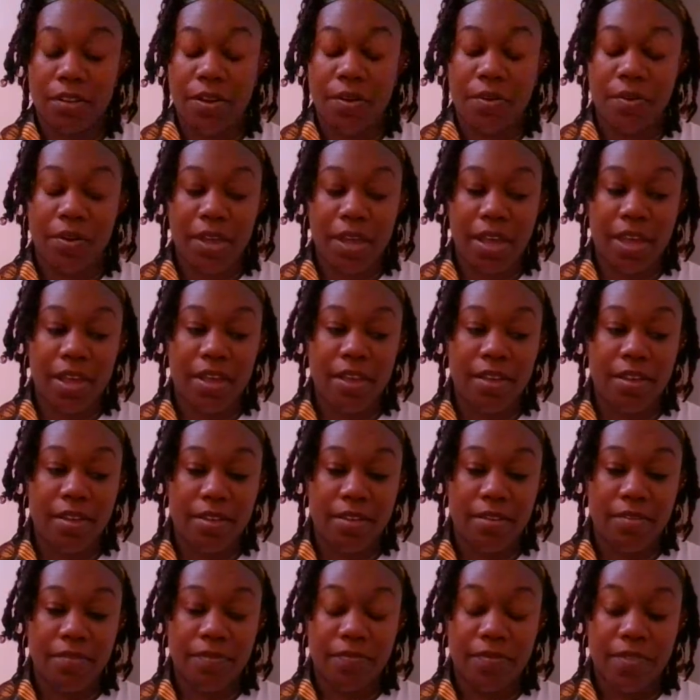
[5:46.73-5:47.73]
Okay.
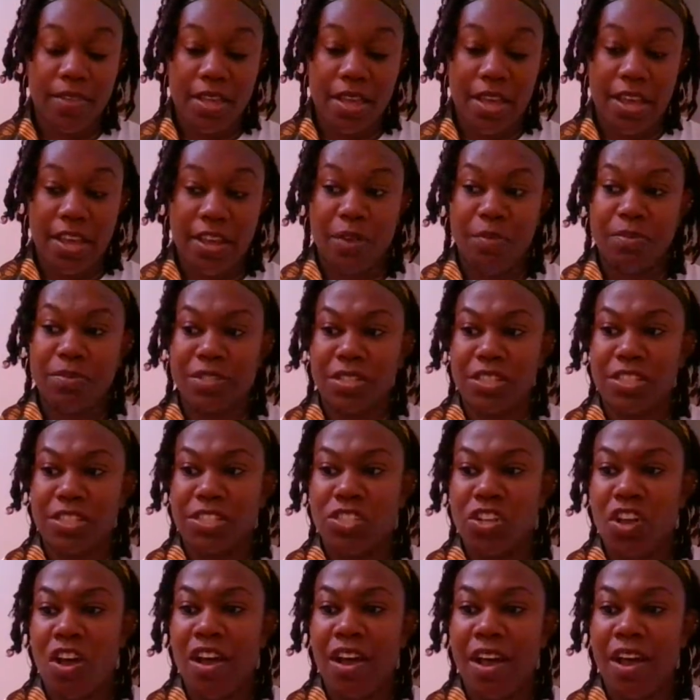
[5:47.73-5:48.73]
And it was a
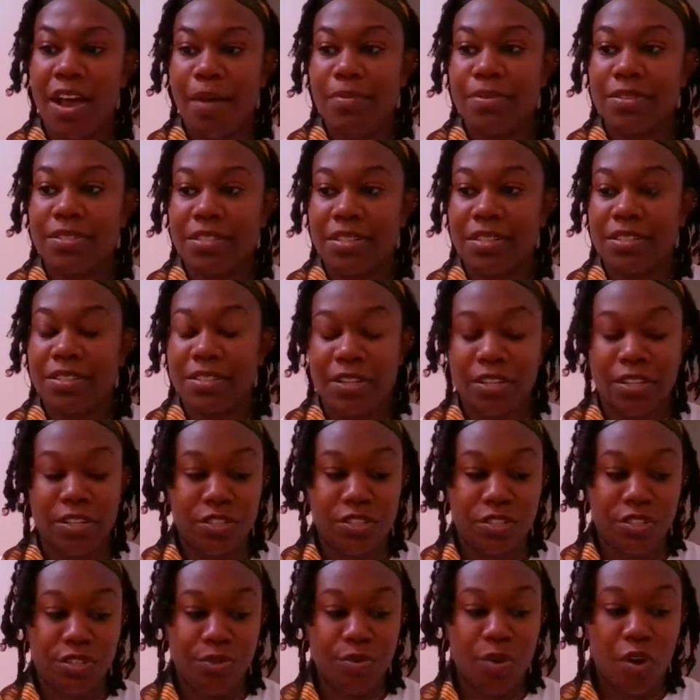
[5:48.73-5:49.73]
song I was
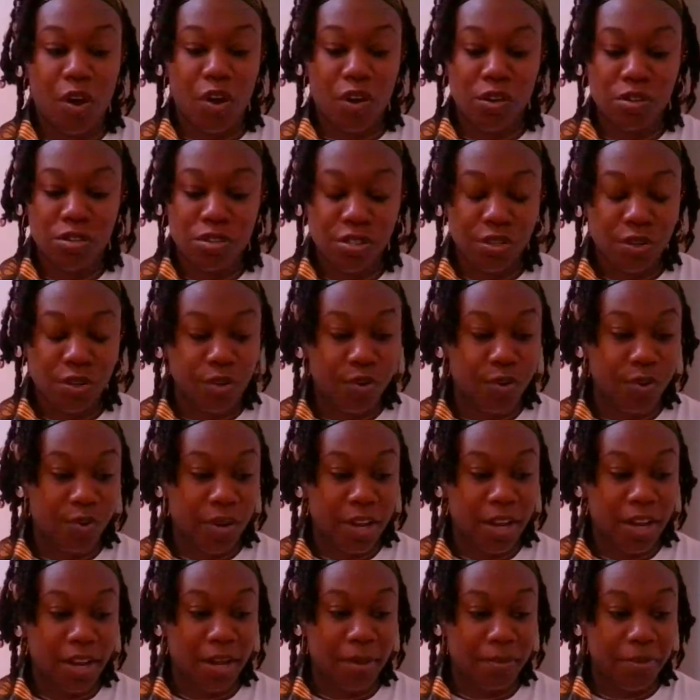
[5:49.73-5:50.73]
listening to also
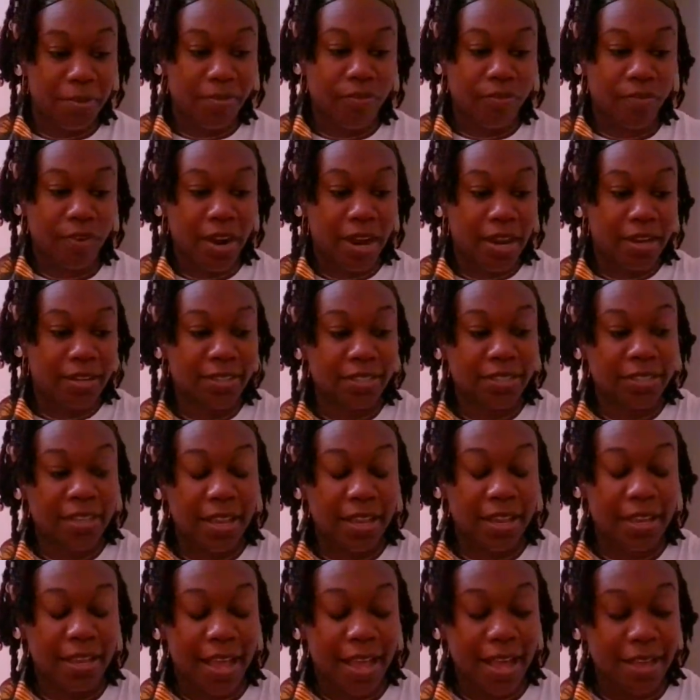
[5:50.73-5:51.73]
before I did
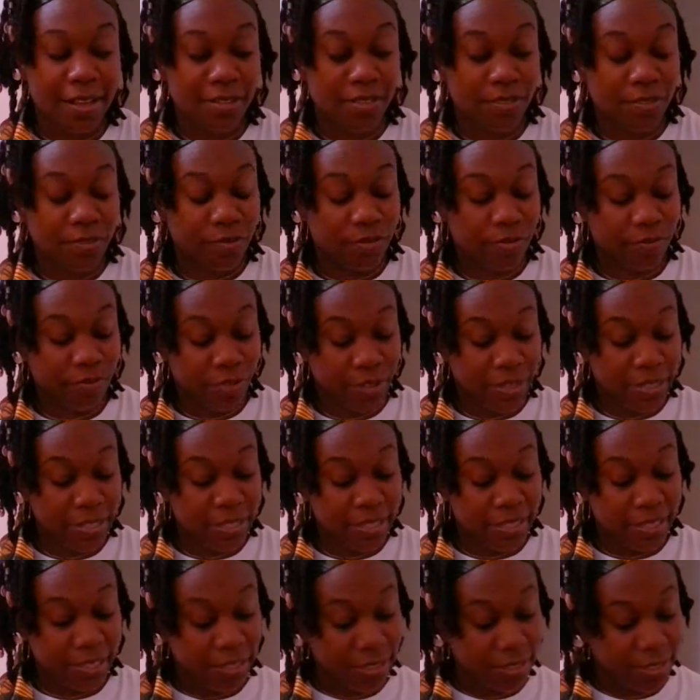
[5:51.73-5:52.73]
that last
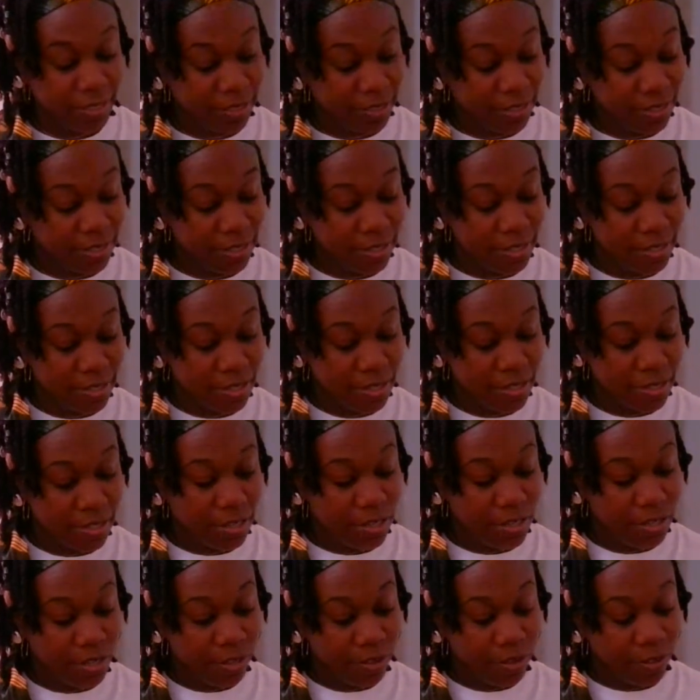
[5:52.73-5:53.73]
reading.
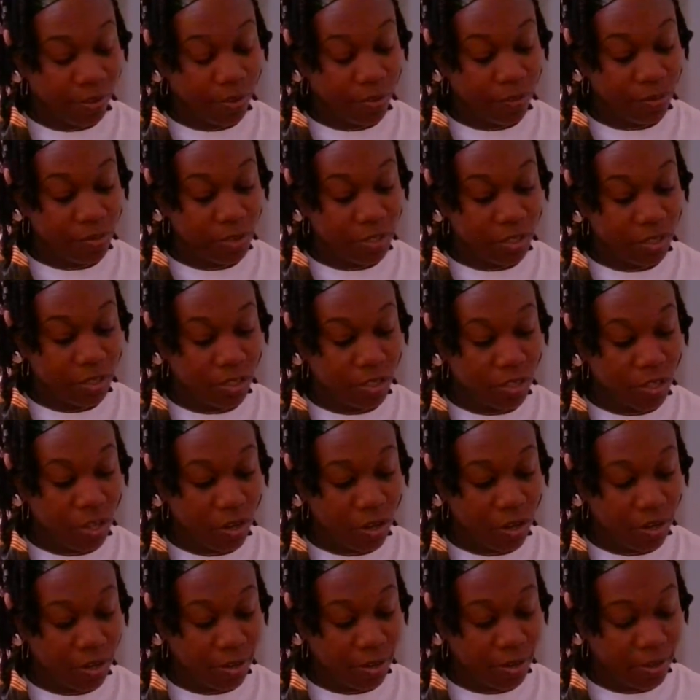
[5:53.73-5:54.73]
It was a
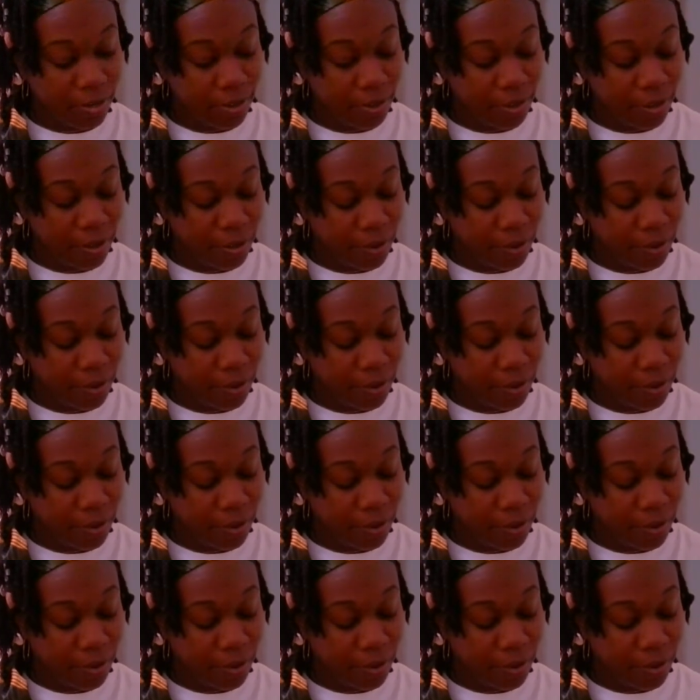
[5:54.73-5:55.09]
song.